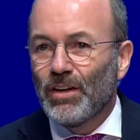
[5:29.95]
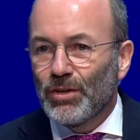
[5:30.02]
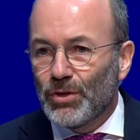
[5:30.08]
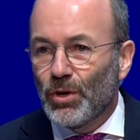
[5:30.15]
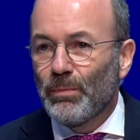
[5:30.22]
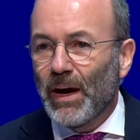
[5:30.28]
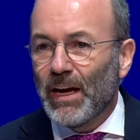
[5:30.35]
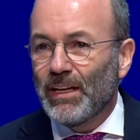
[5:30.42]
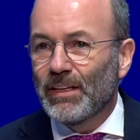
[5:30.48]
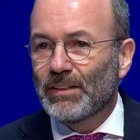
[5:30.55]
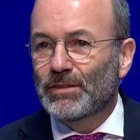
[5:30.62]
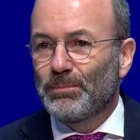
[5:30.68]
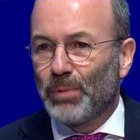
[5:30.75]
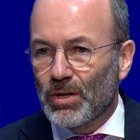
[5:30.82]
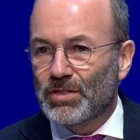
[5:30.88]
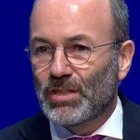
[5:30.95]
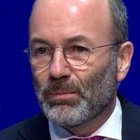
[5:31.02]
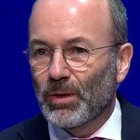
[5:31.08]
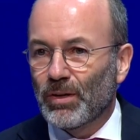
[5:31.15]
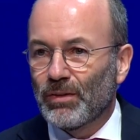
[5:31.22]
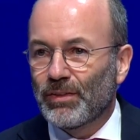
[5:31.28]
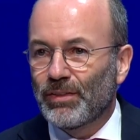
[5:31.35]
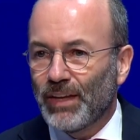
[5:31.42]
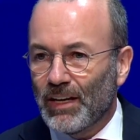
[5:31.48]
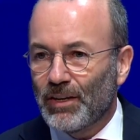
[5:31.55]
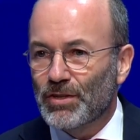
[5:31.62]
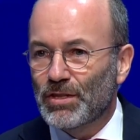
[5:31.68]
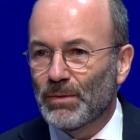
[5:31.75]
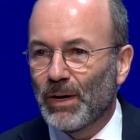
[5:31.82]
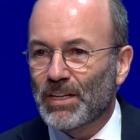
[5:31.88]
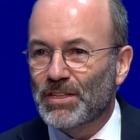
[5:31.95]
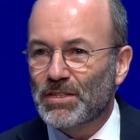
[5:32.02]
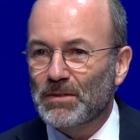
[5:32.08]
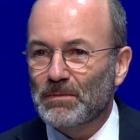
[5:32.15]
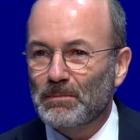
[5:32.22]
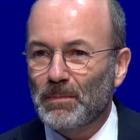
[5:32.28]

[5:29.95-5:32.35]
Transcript: You made it possible. Thank you so much.